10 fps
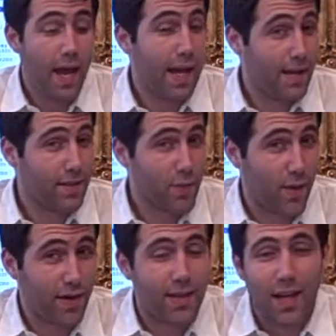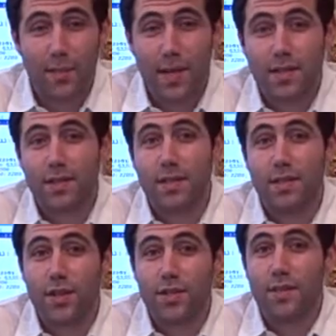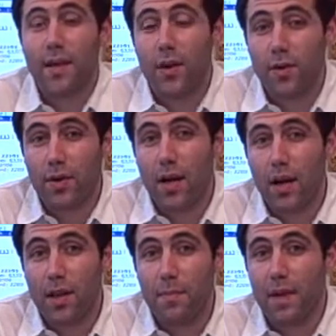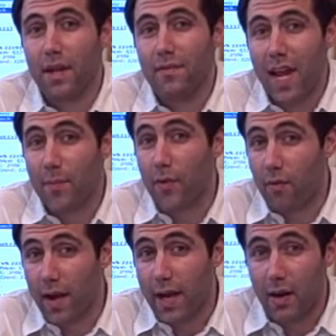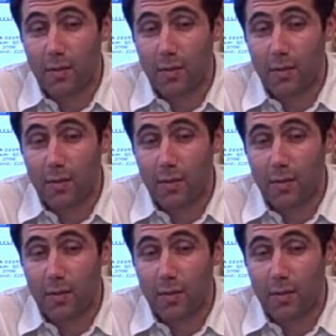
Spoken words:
It is the springtime. It's just about the middle of April right now.